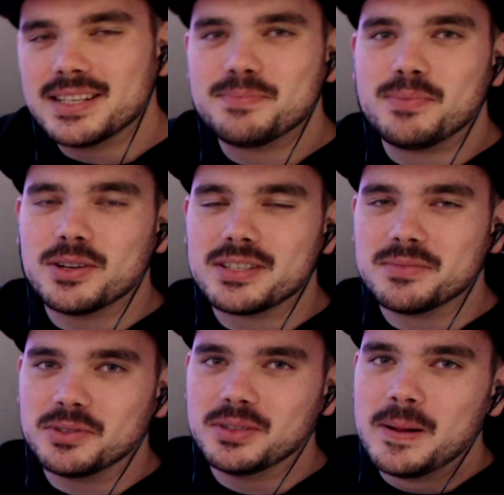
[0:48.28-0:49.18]
as
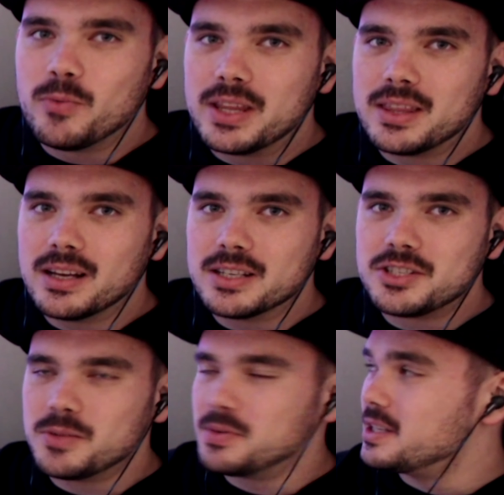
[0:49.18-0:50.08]
possible with uh,
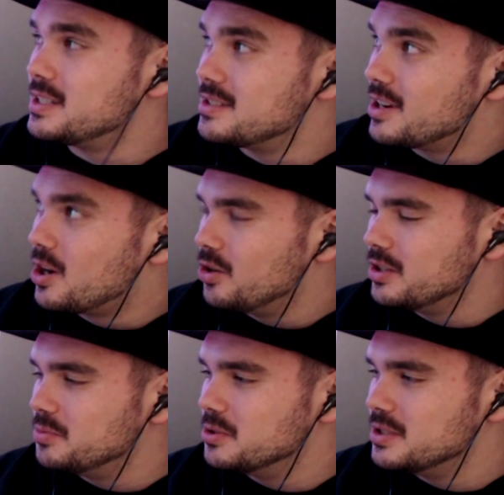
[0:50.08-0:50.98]
stupid things like
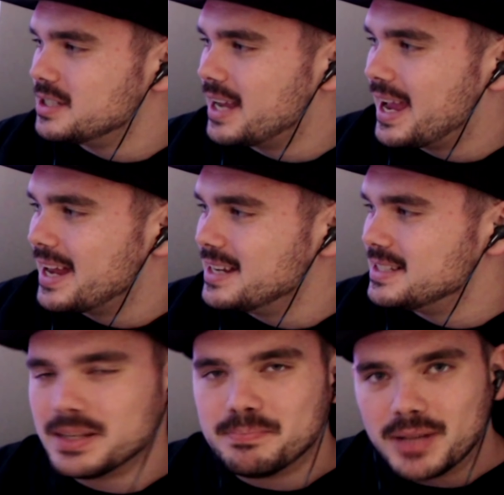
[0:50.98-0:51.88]
Hollywood
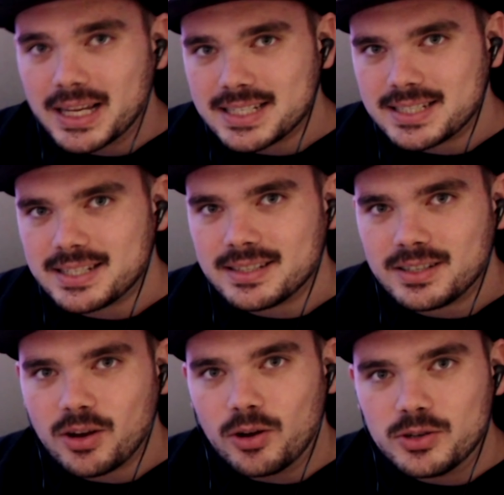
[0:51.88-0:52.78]
and the blessed
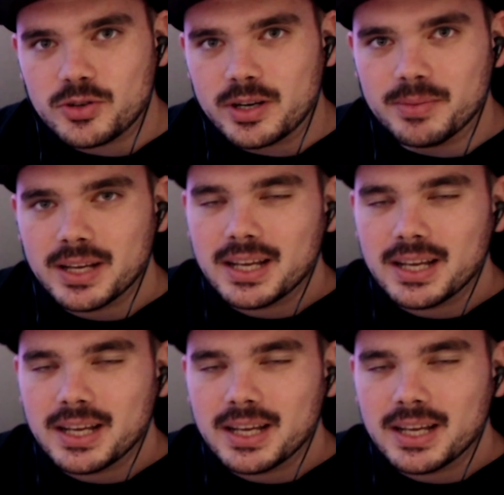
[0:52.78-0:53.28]
contrib